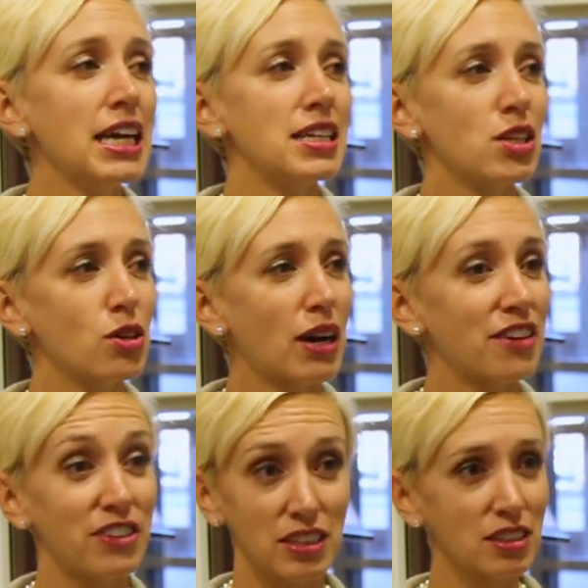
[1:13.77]
So I
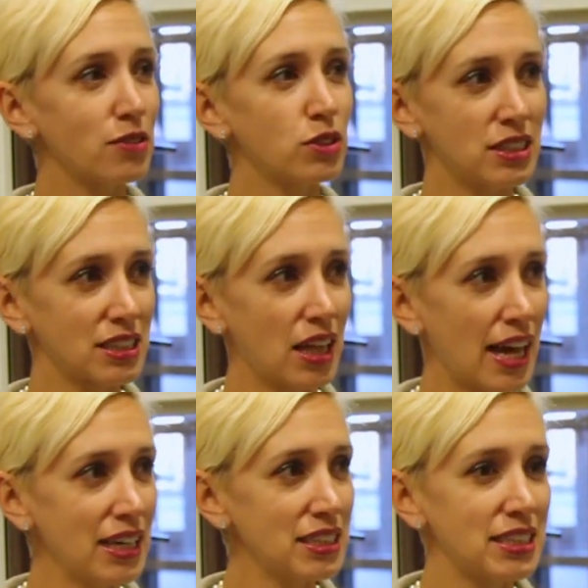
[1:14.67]
fell in love with this
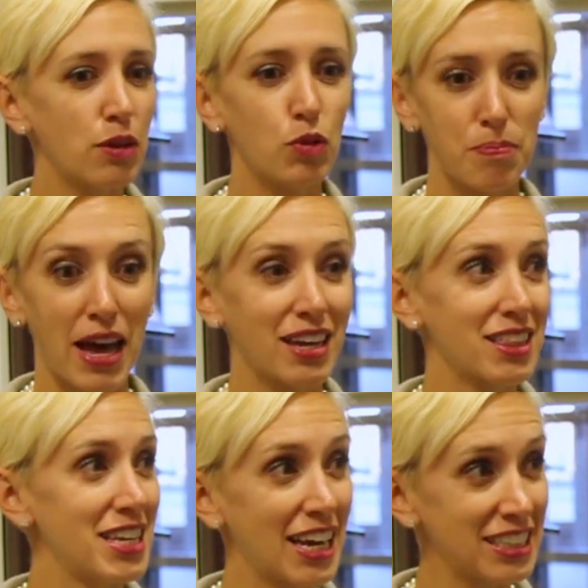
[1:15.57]
class and went back the
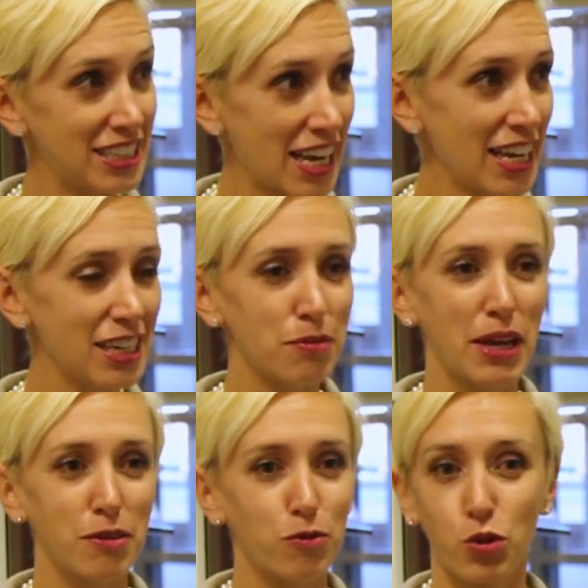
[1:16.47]
next day and
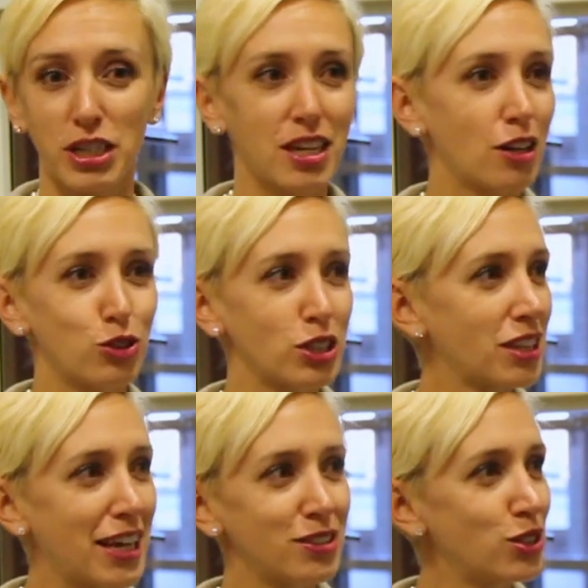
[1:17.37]
paid $40 a
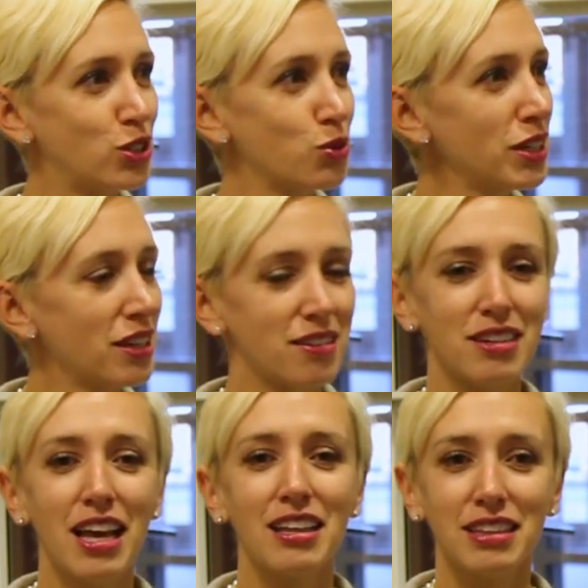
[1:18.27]
class to do it and
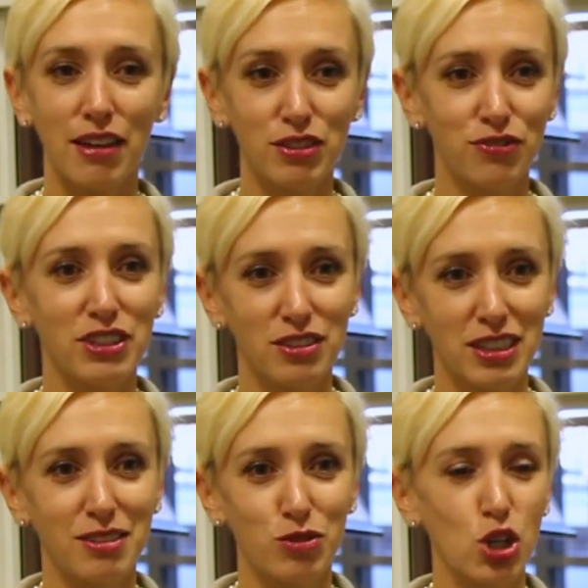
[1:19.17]
left feeling
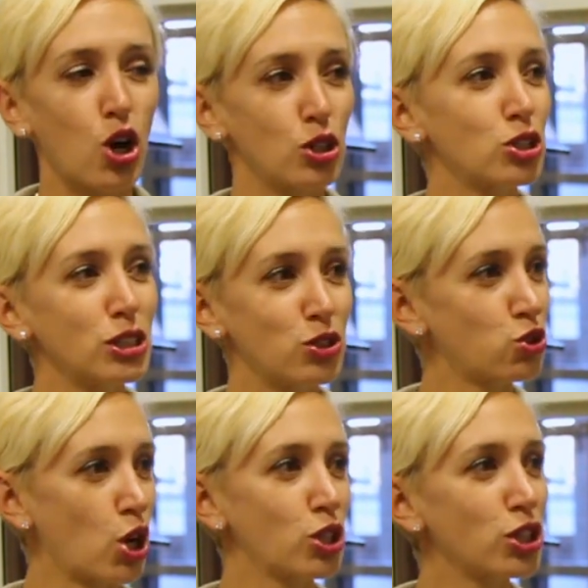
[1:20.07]
taller and
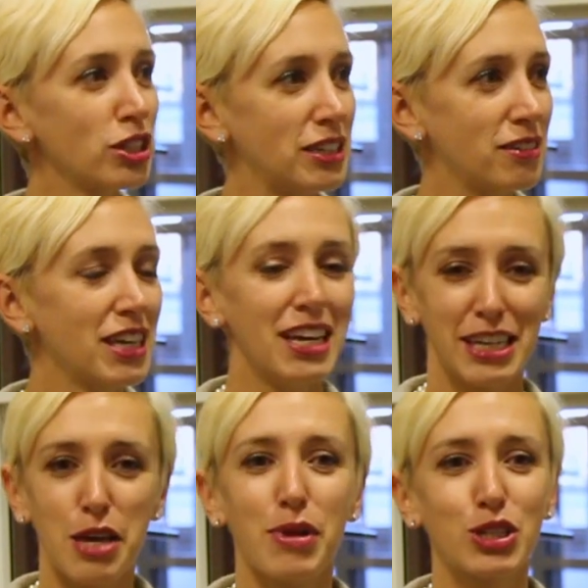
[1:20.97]
stronger, and
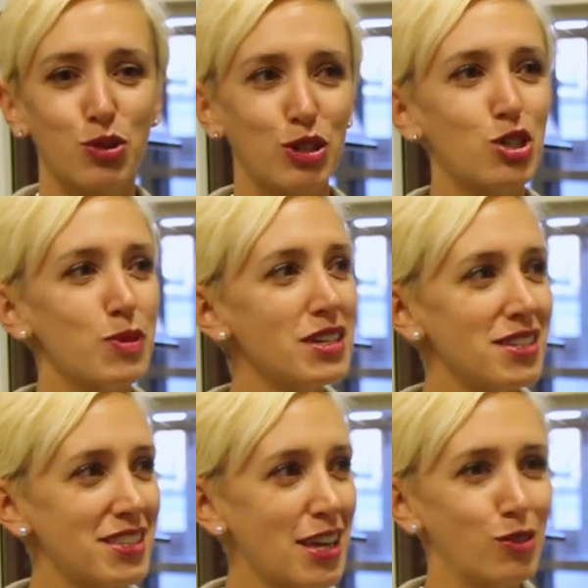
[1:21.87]
came back to Richmond and
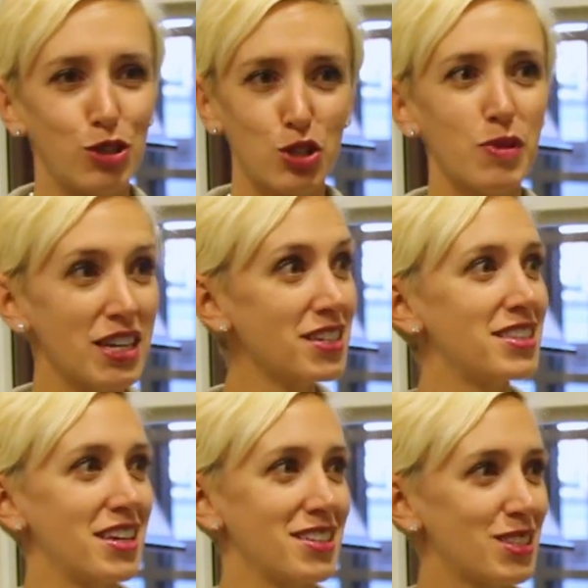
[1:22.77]
said, Richmond needs
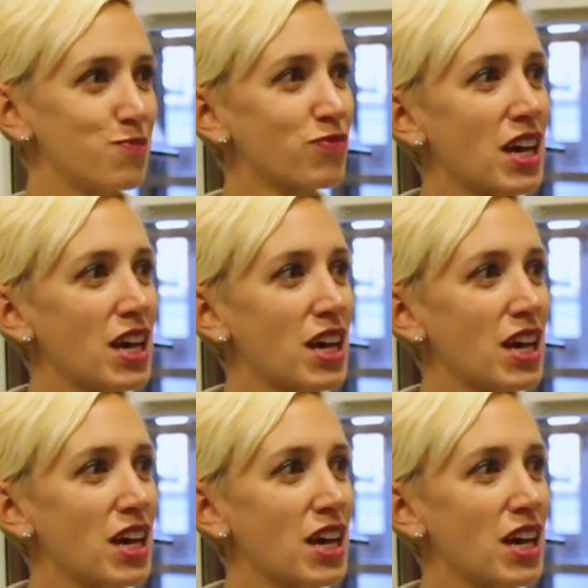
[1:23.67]
this.